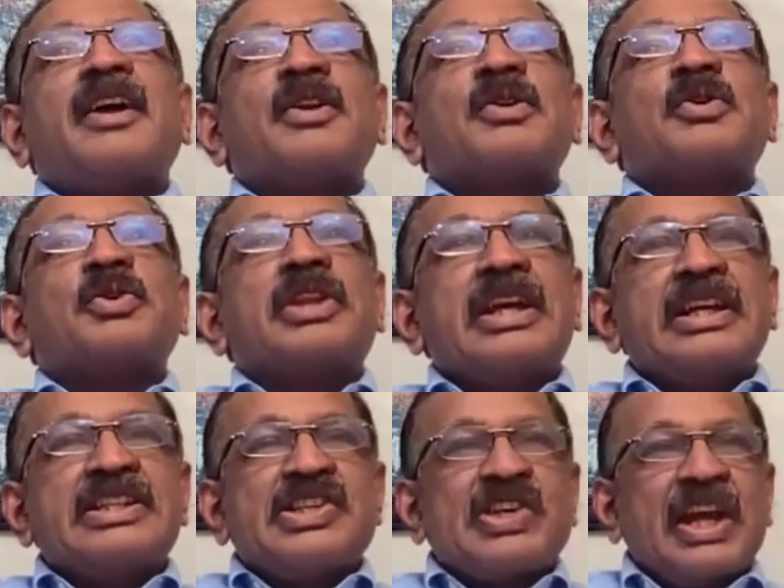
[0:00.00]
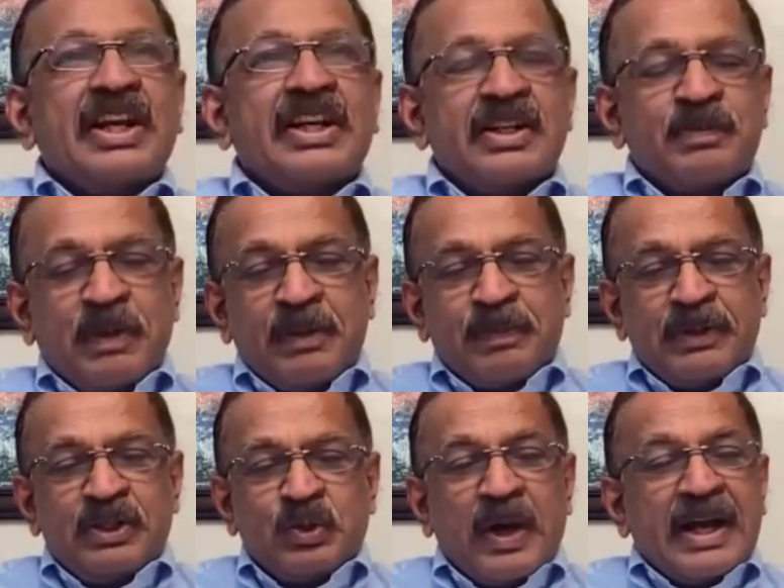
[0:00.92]
don't know, the educated people
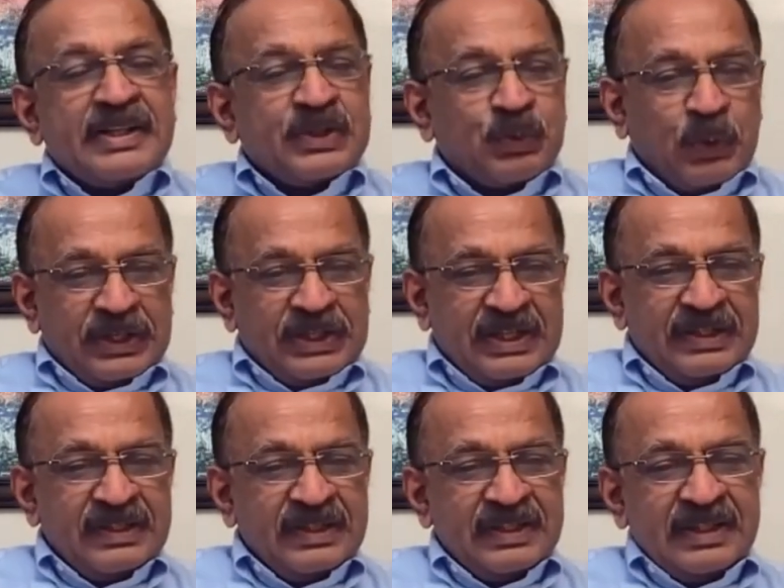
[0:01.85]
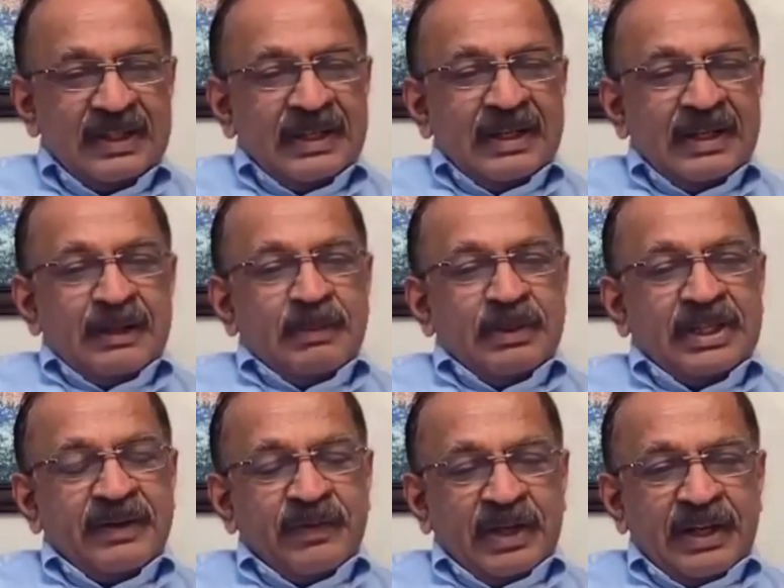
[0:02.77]
do ask questions, but
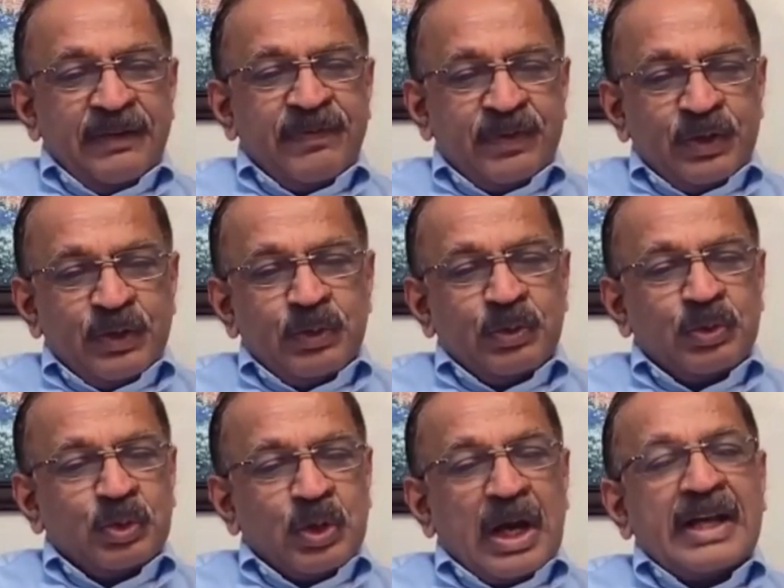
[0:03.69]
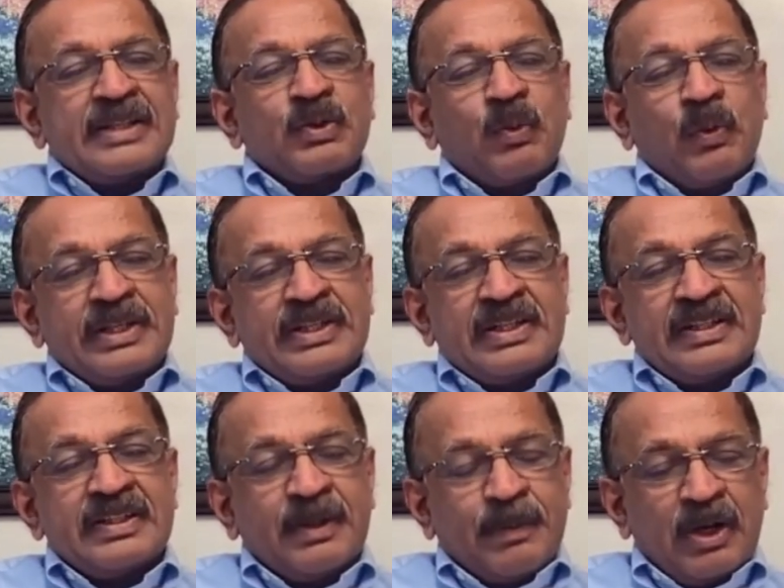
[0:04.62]
there are very few who ask
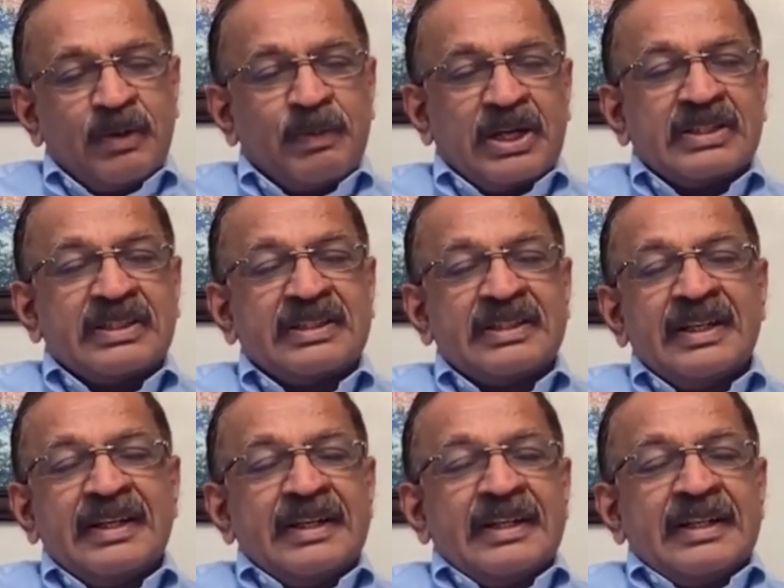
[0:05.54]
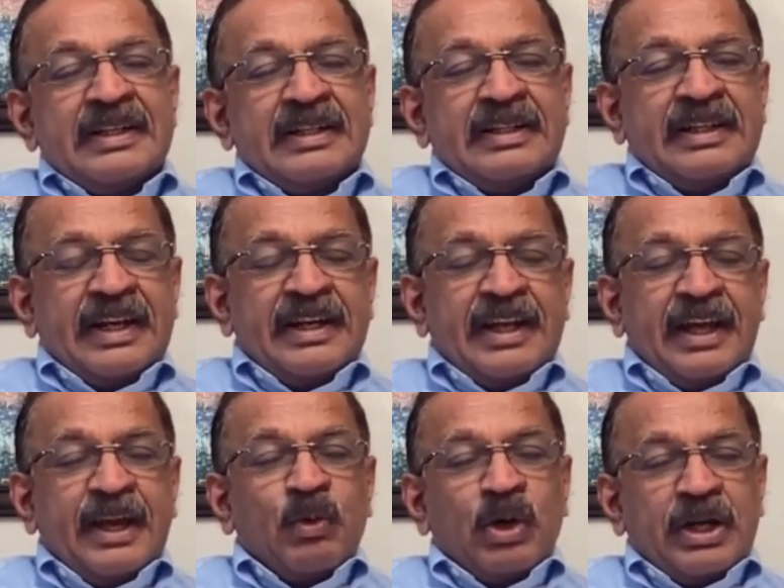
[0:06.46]
questions about, because they
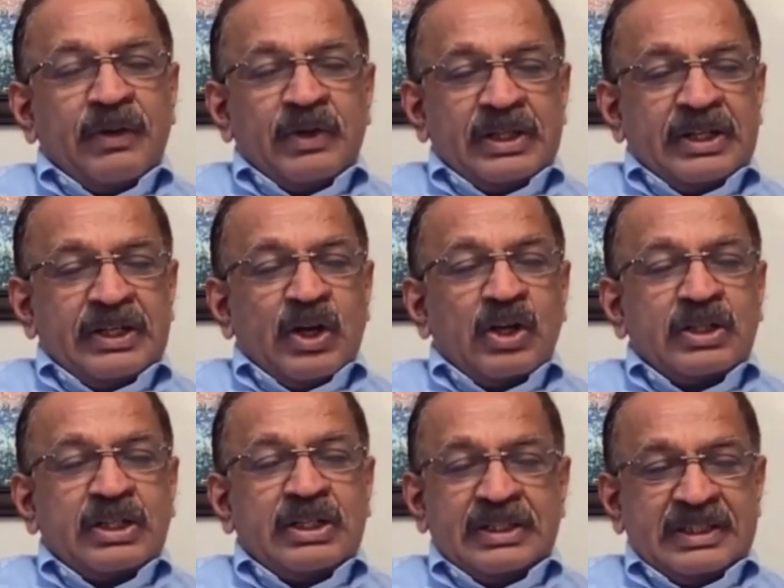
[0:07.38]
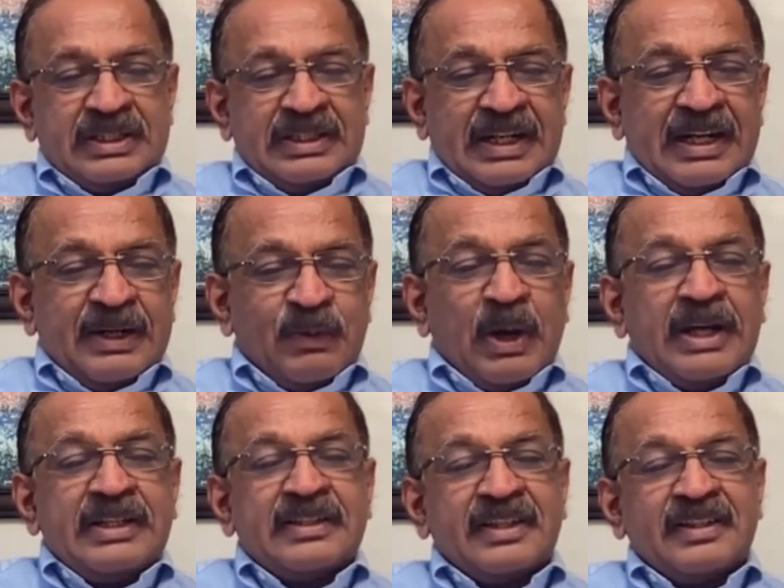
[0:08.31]
take whatever the doctor
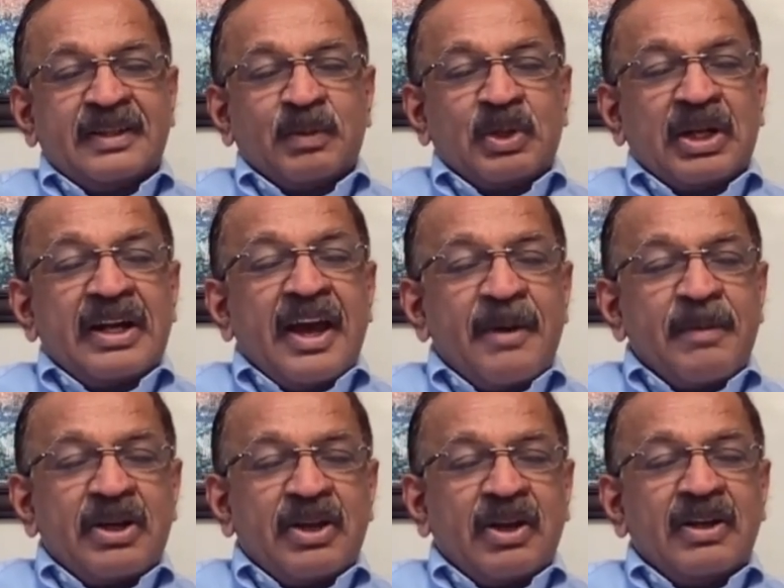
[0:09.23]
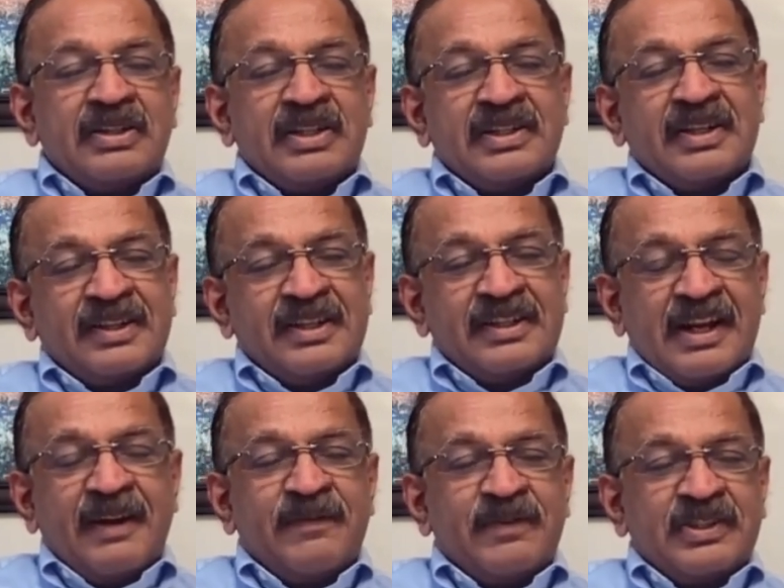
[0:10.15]
advises them, the diabetologist or the
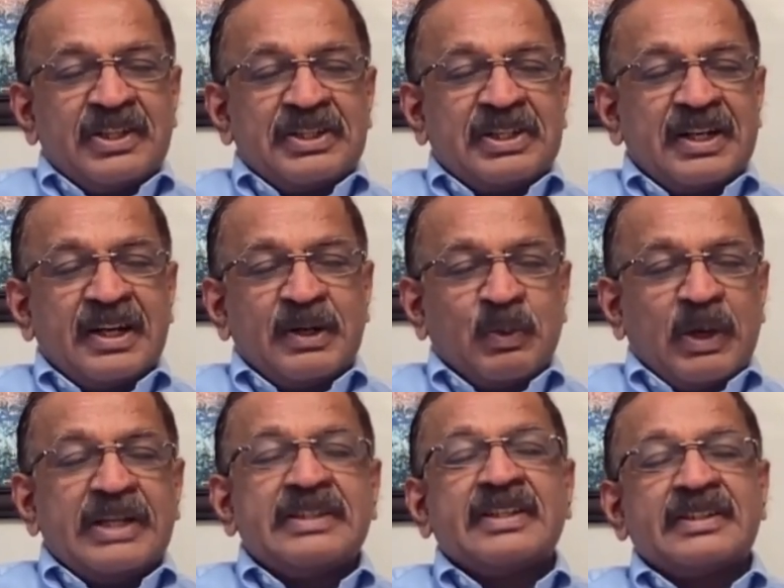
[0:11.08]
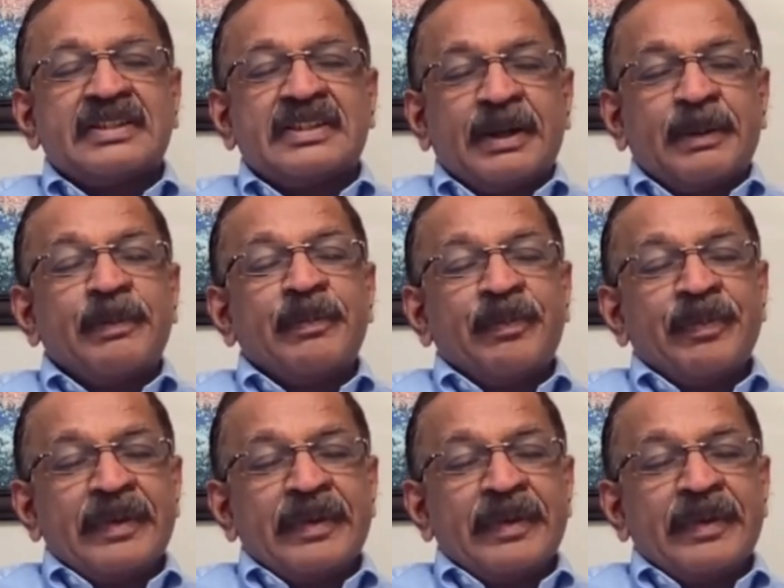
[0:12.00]
general physician advises them,